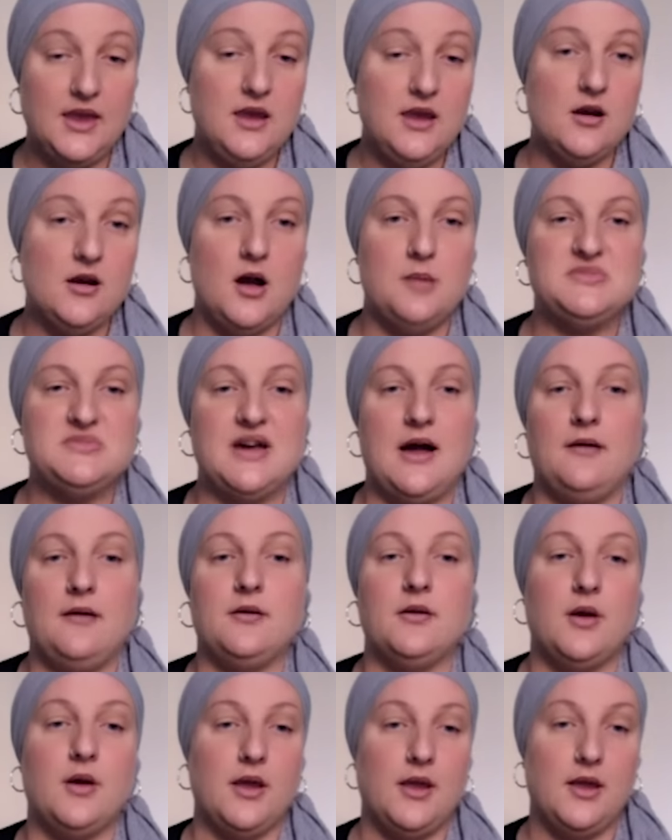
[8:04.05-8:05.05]
He calmed
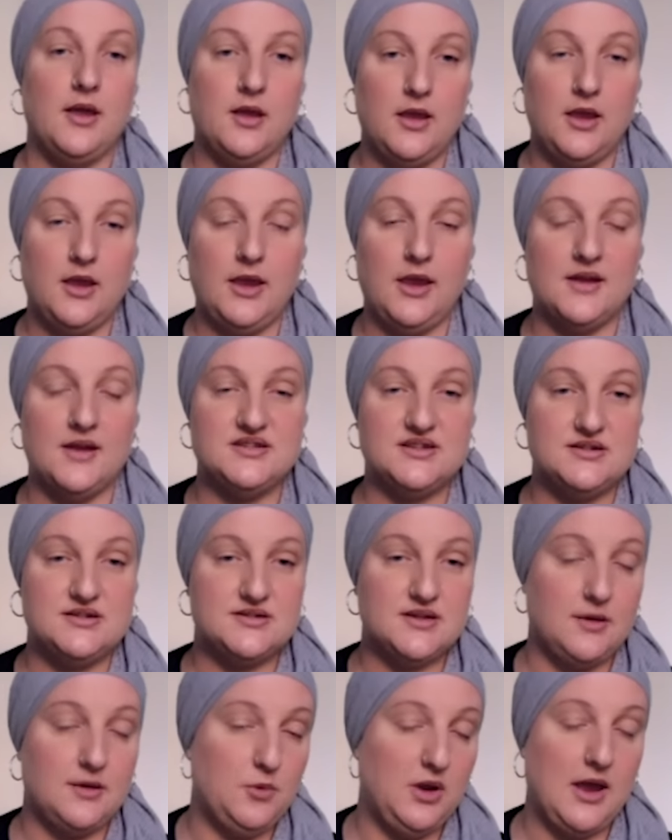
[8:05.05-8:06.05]
down, he
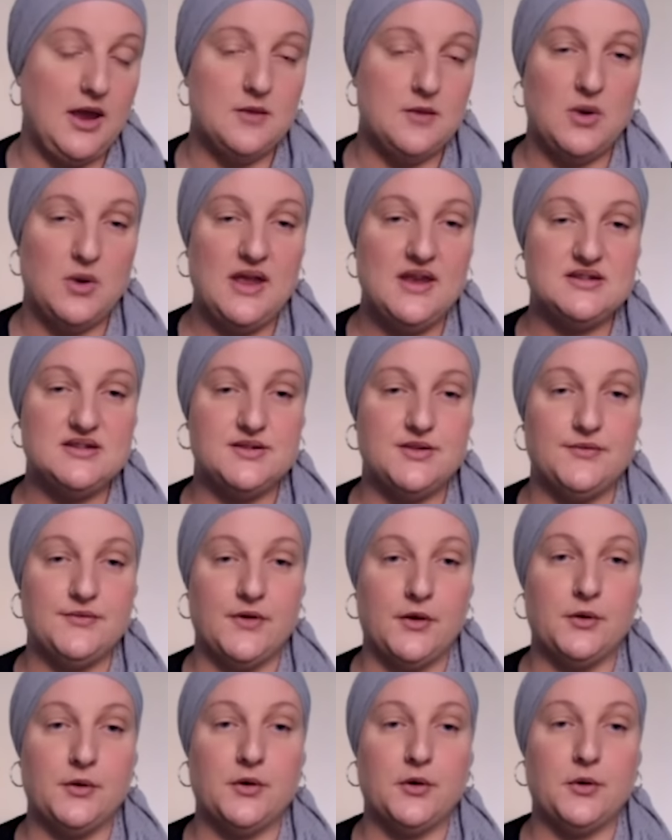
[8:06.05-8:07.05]
ended we, we ended the
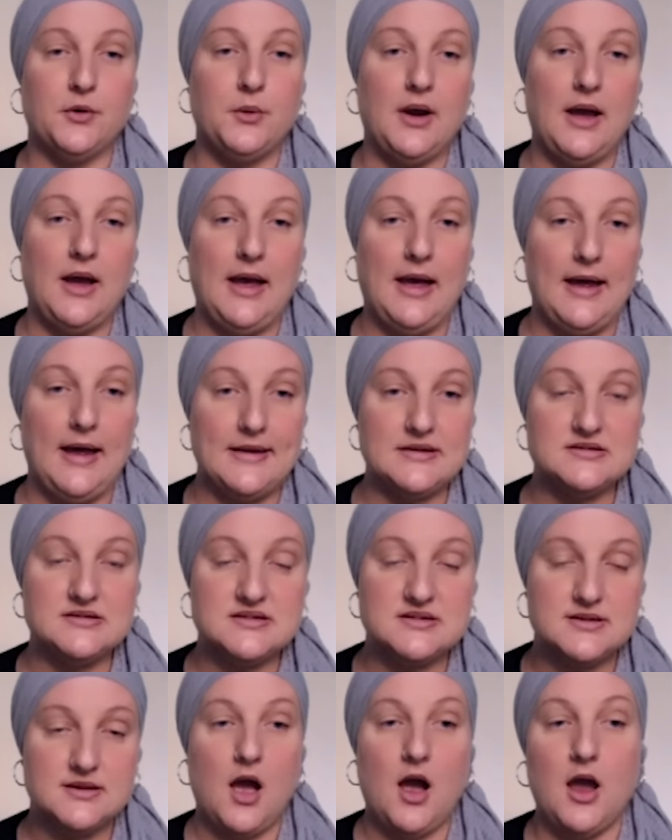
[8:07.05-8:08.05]
phone call
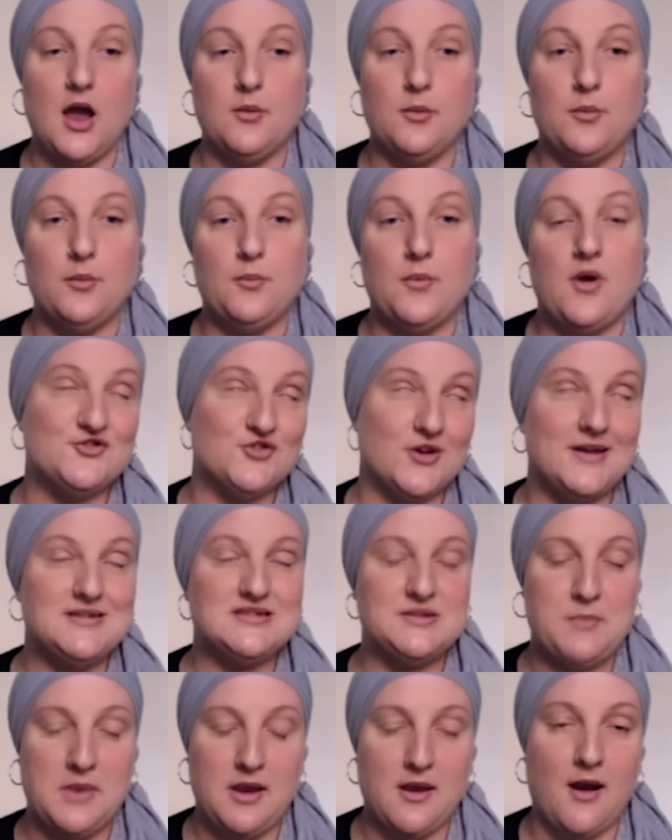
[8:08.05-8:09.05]
and i tried
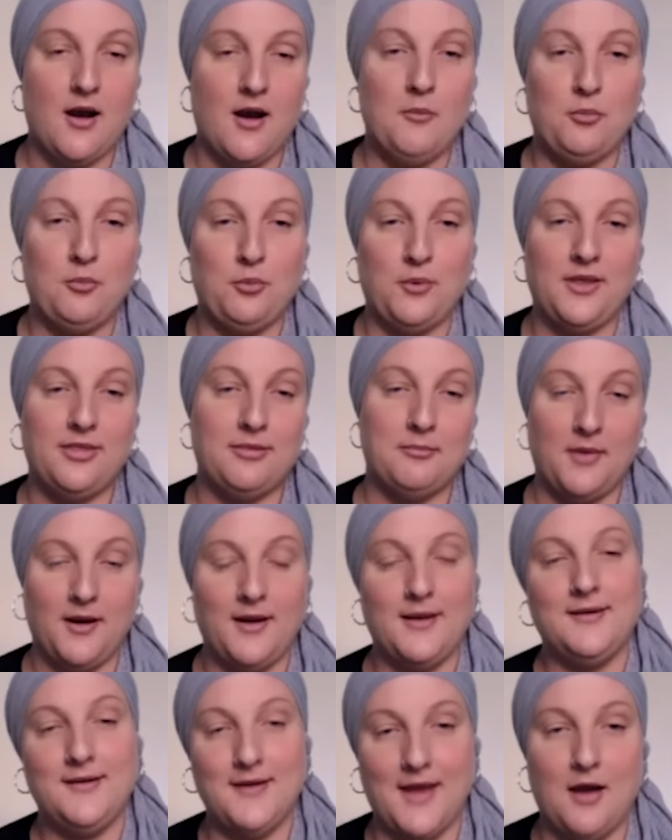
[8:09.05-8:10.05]
to meet up with
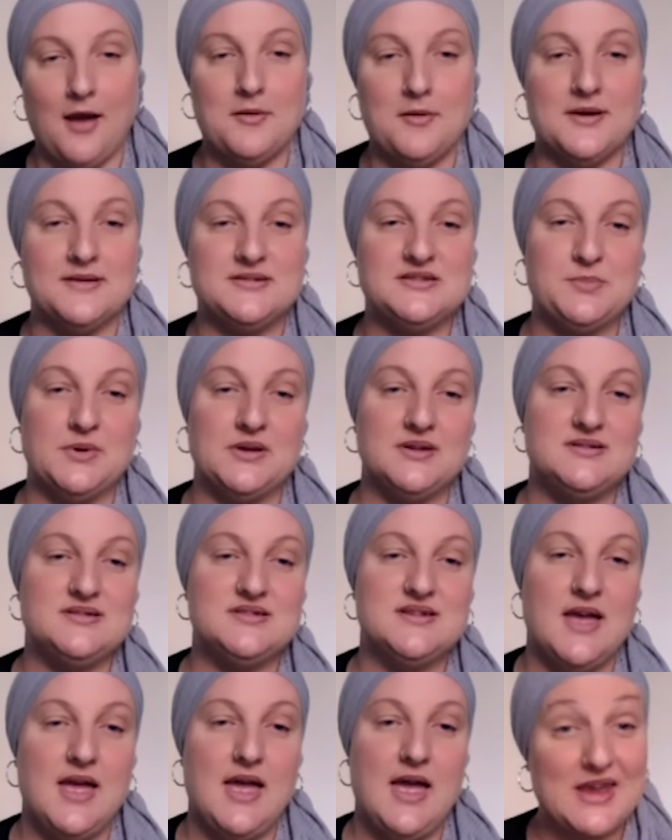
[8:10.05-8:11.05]
my now
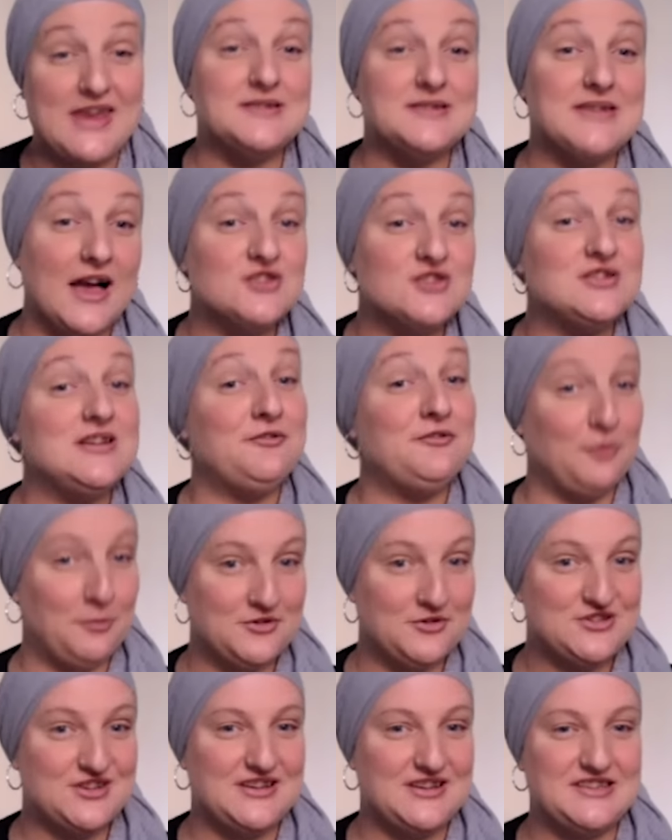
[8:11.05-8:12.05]
husband he's actually
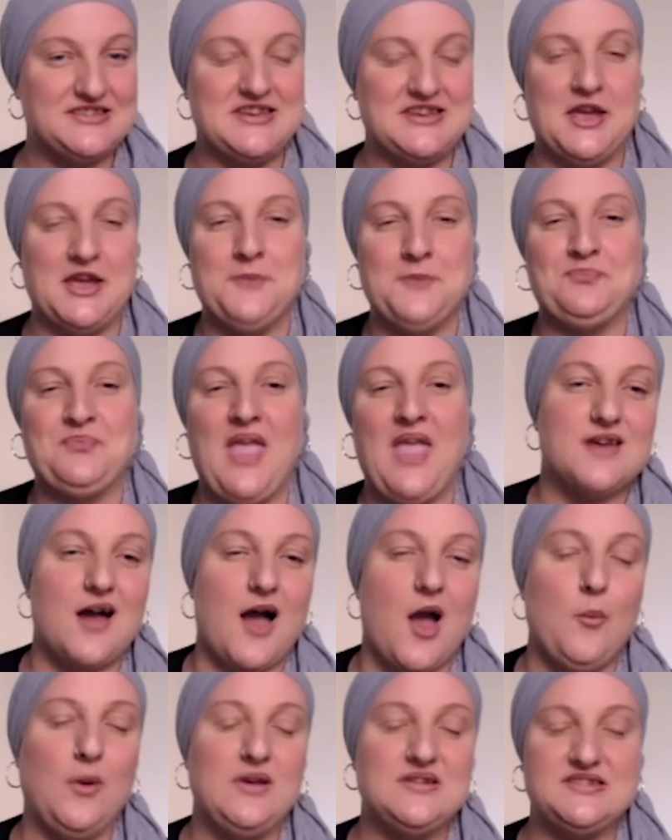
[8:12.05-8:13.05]
from tunisia
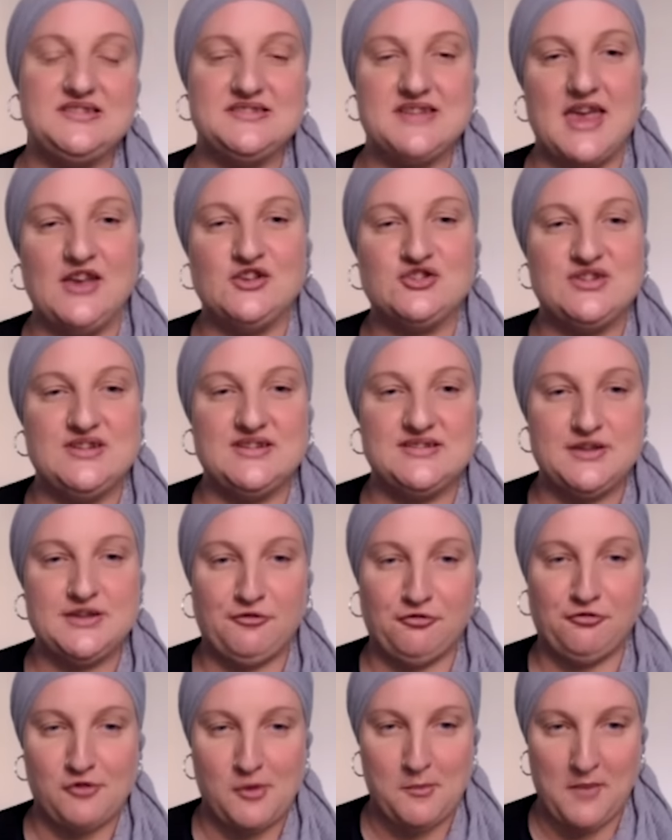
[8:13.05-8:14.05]
i went to stay in tunisia
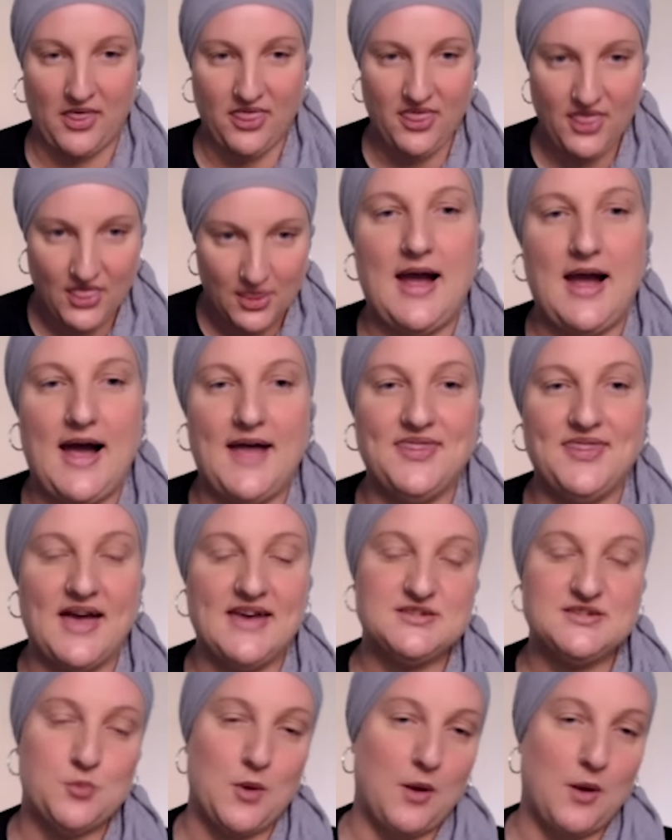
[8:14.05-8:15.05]
for a month and
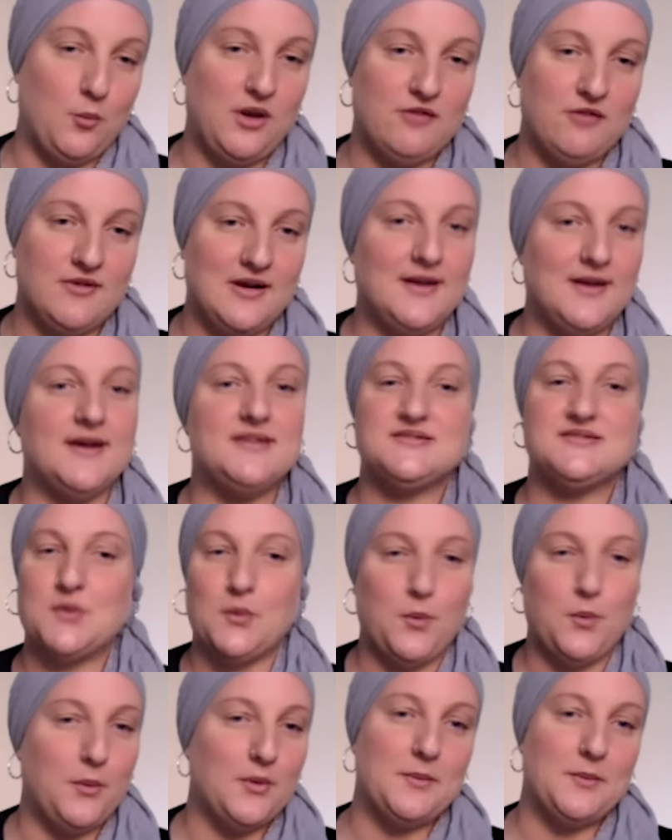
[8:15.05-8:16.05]
that's when we realized
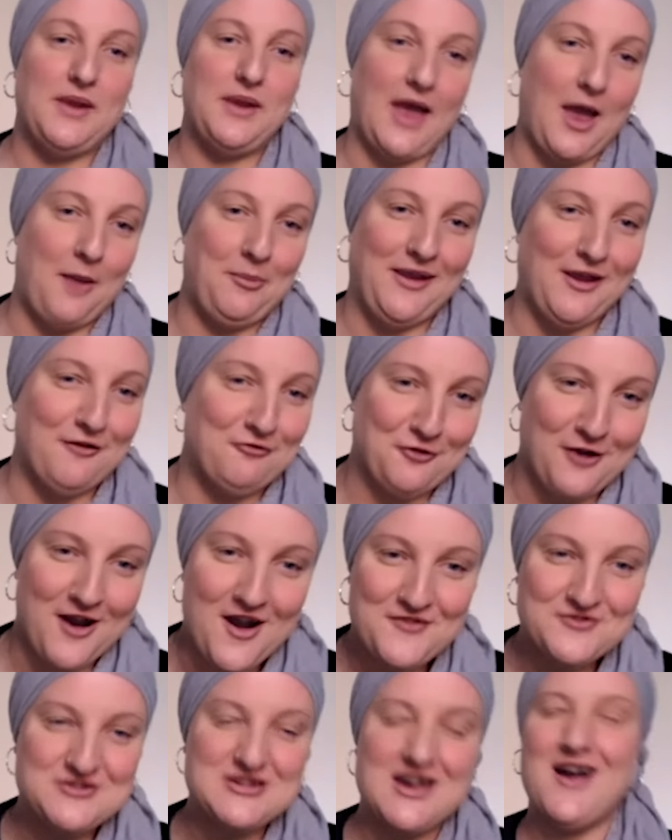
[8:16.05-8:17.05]
that we want to be happy ever
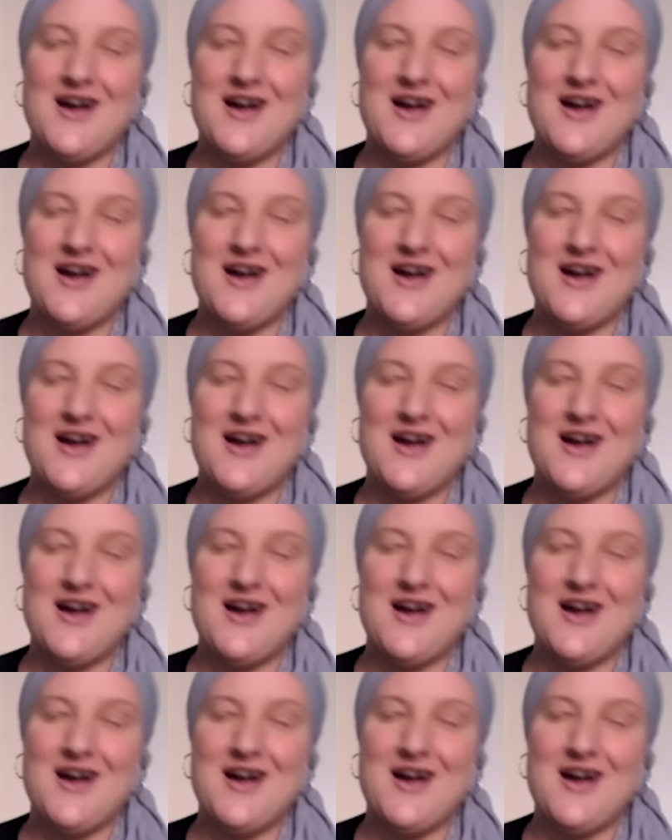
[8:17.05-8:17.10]
after